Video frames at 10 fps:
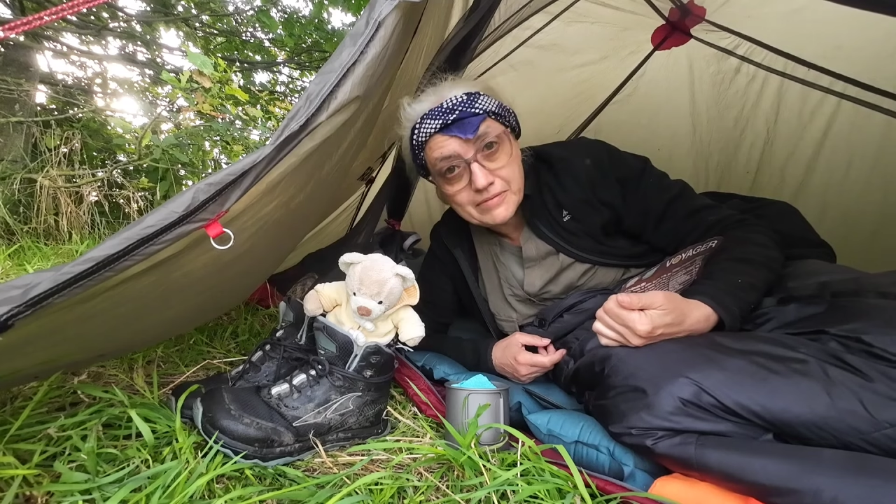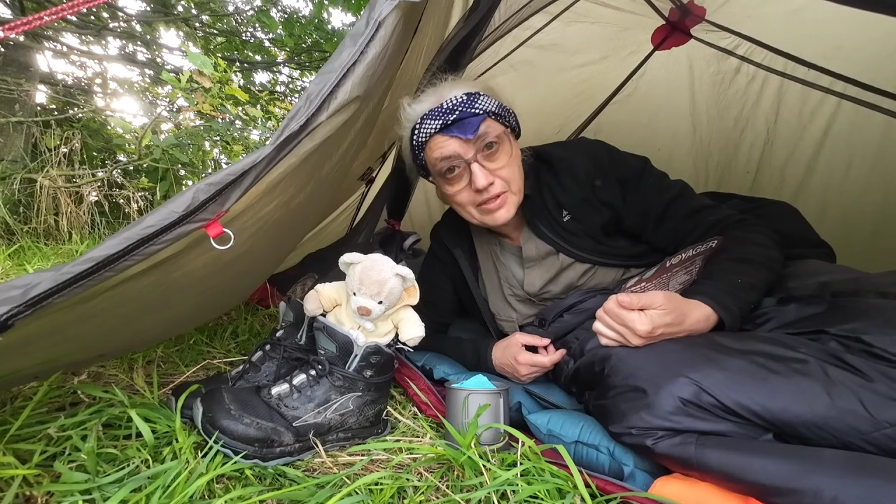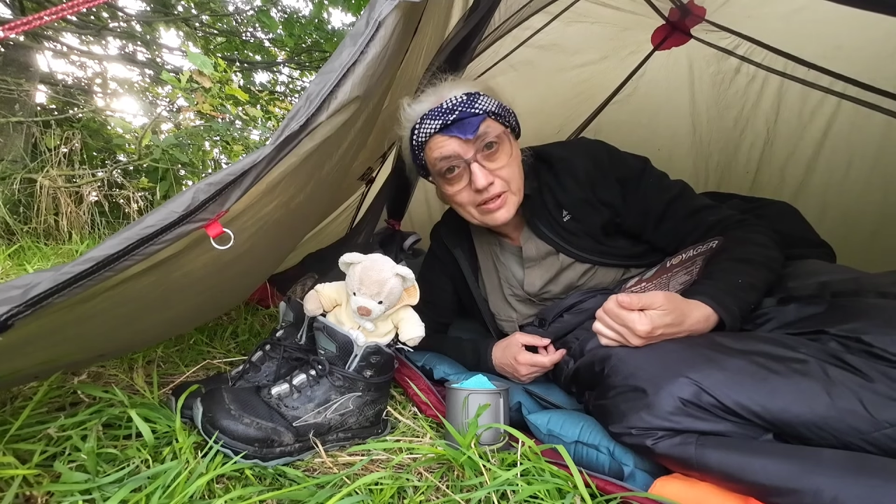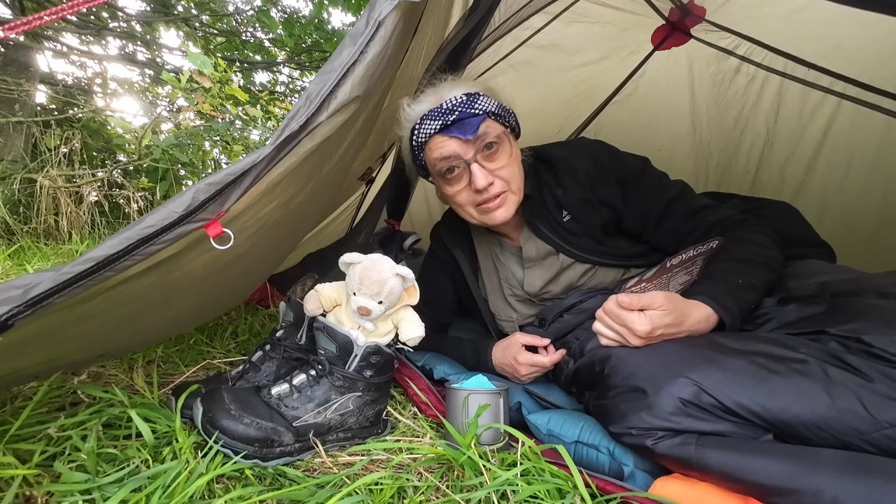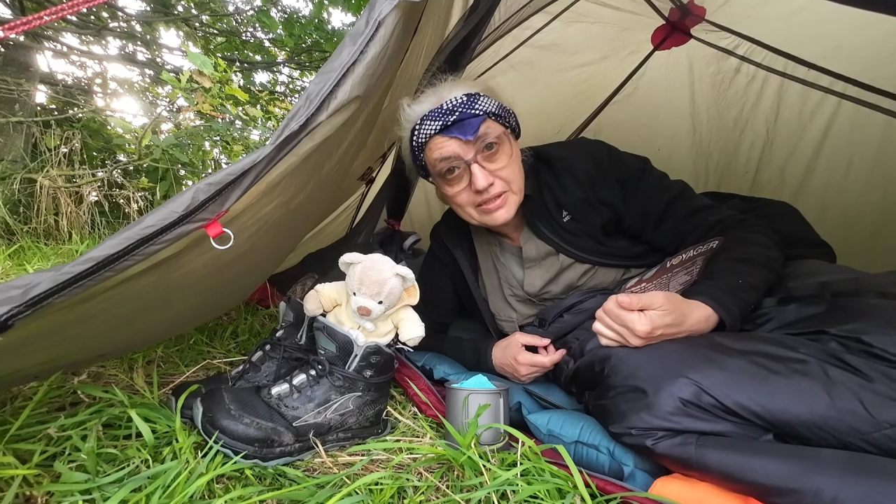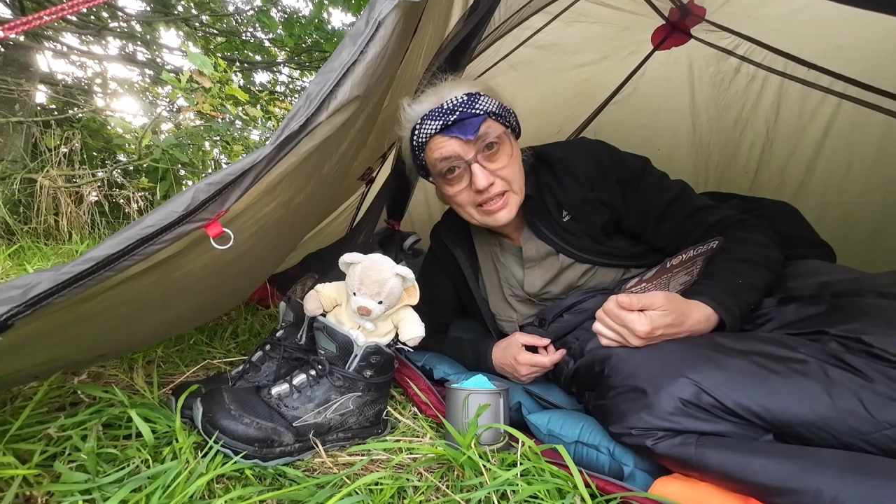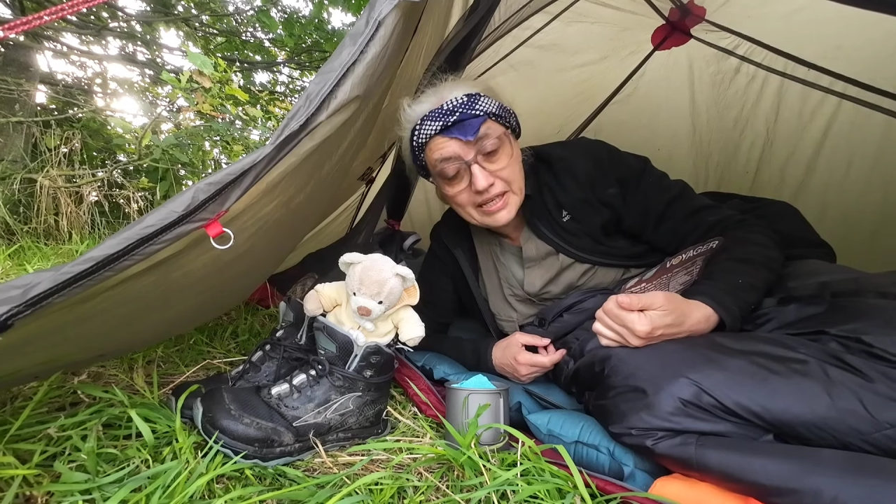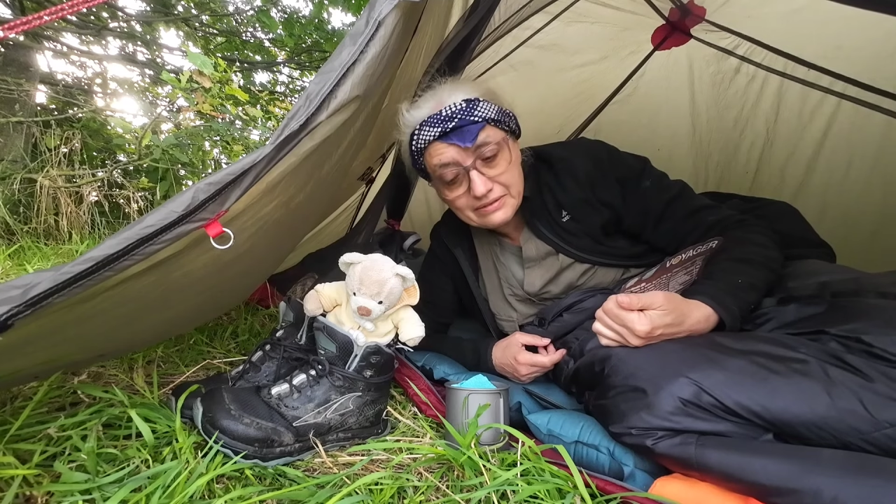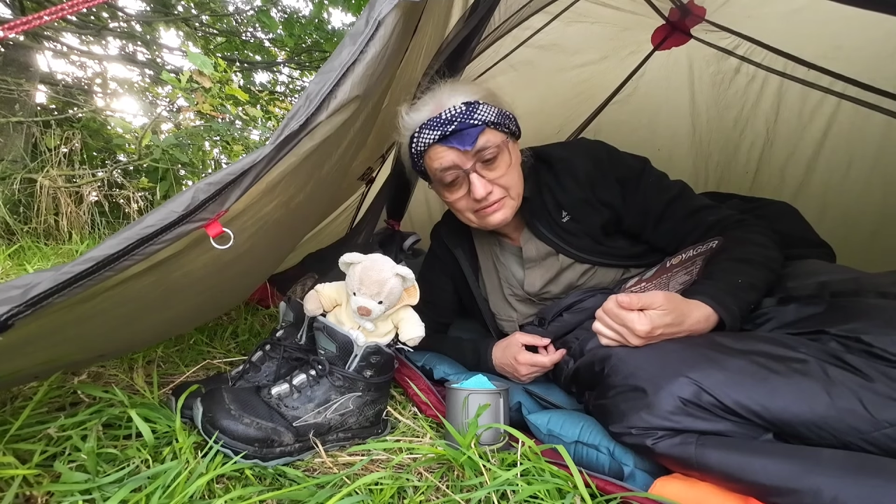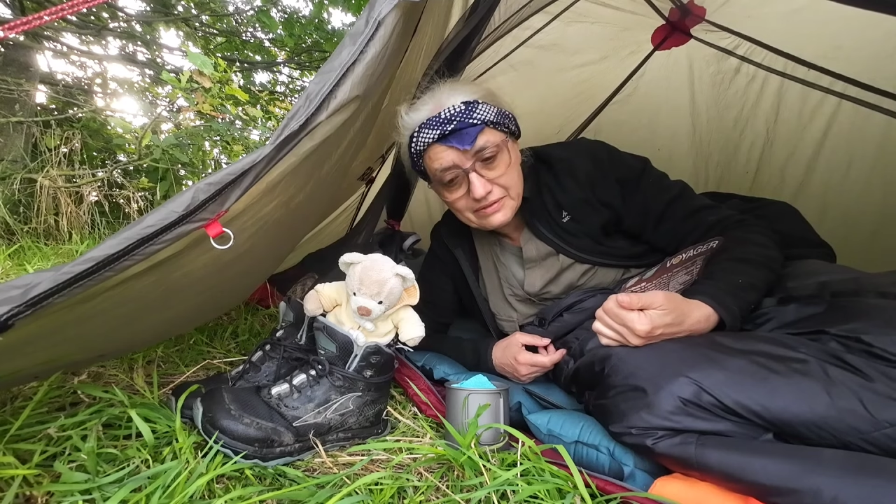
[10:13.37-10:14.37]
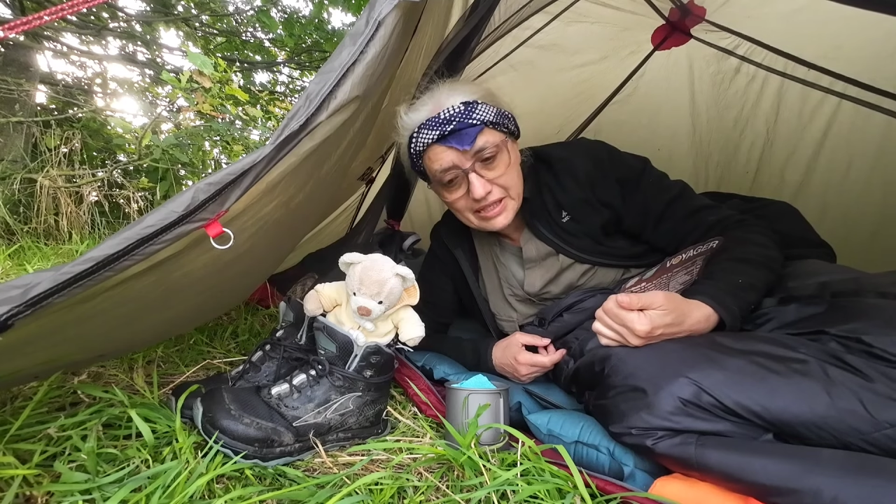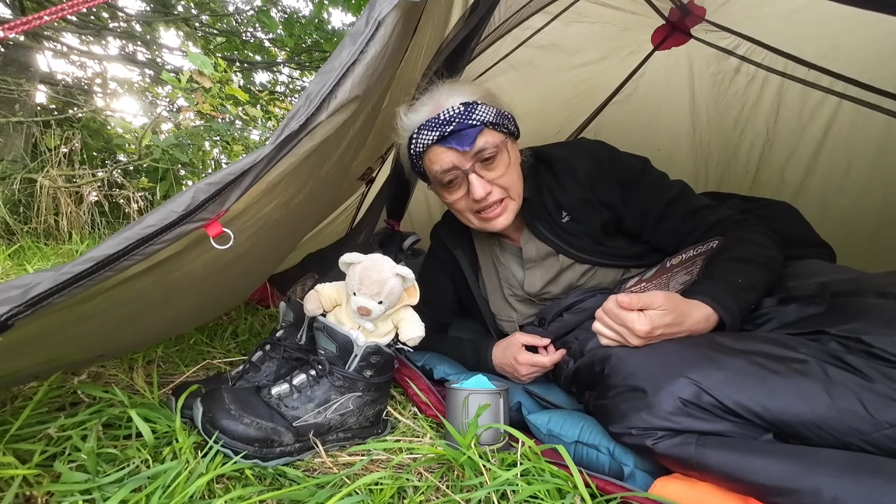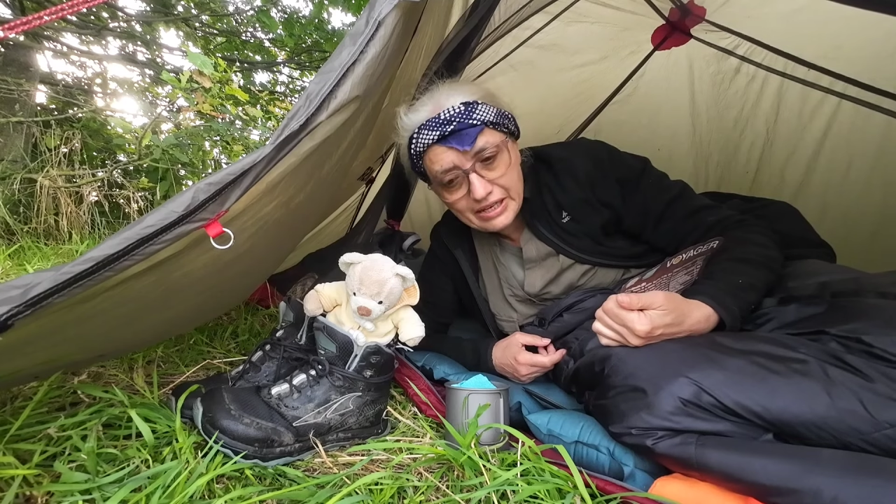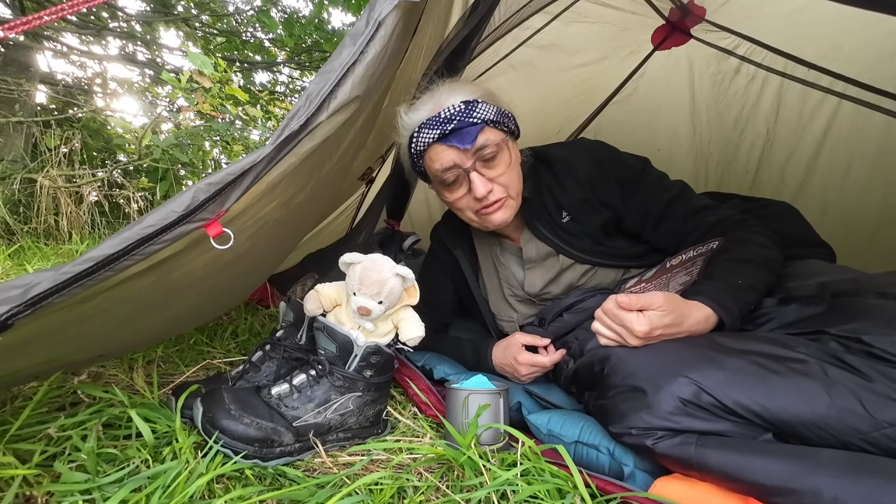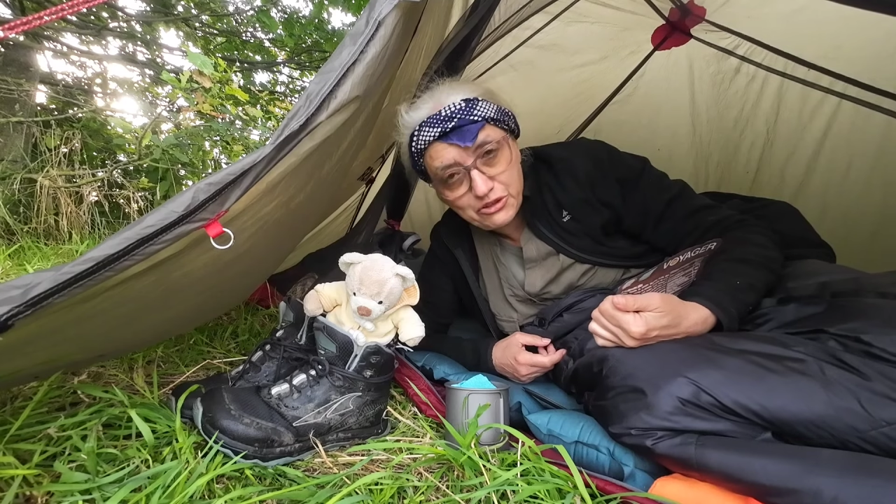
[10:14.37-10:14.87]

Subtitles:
I have